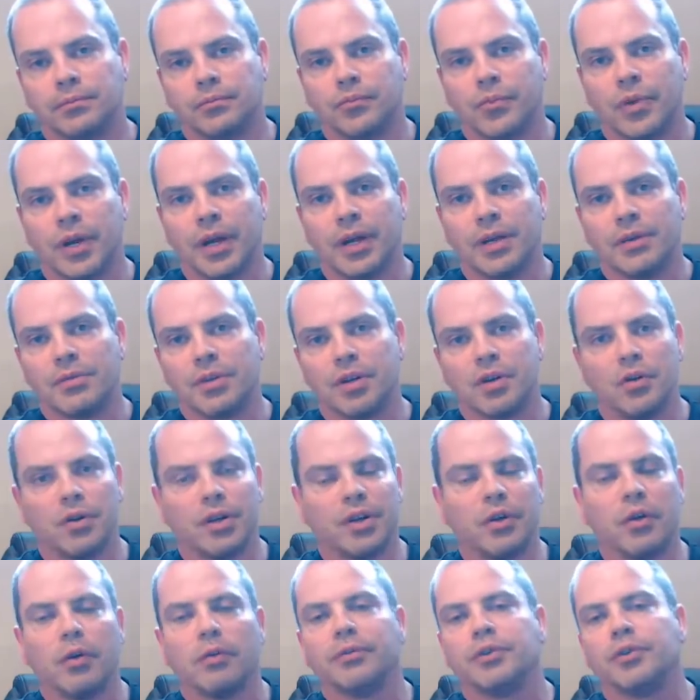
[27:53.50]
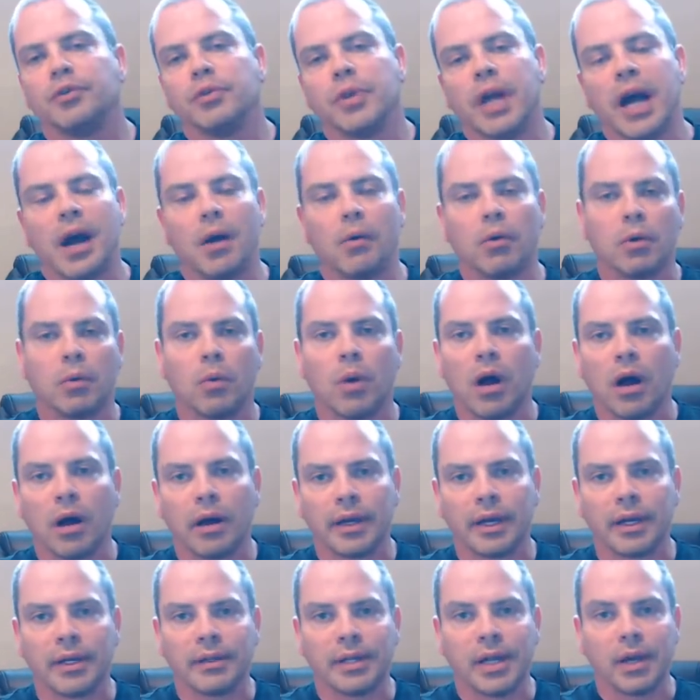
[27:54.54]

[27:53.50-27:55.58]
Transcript: right? You know, you go and do an hour walking.